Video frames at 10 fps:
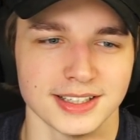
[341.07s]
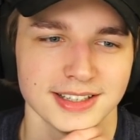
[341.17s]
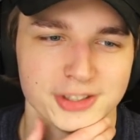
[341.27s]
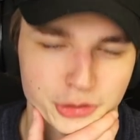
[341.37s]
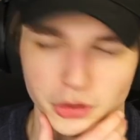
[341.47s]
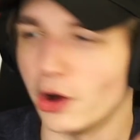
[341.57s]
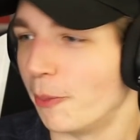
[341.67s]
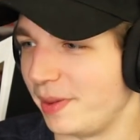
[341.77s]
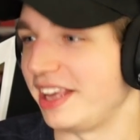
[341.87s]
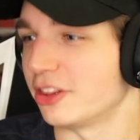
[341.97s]
Zoro
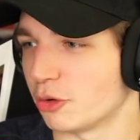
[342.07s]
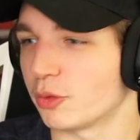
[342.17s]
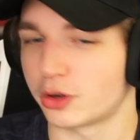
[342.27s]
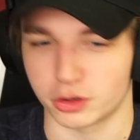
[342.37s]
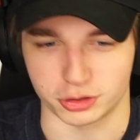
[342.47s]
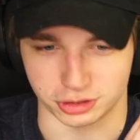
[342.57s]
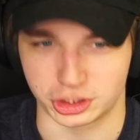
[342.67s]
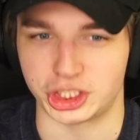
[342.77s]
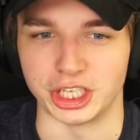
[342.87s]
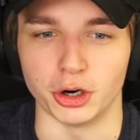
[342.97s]
being the
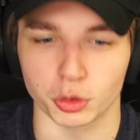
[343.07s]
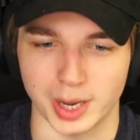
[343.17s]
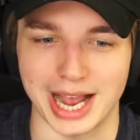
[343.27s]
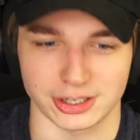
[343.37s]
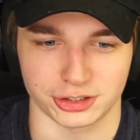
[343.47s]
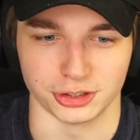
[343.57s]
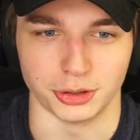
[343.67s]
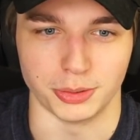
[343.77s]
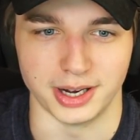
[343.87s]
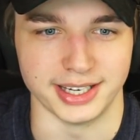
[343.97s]
chill,
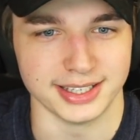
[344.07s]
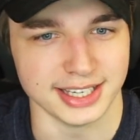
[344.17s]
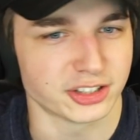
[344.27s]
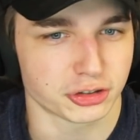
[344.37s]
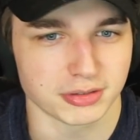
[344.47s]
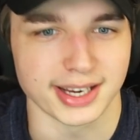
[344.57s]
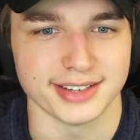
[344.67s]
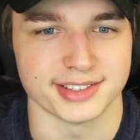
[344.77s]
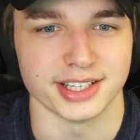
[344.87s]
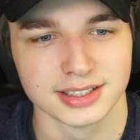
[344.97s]
rational one. It's
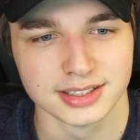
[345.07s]
crazy.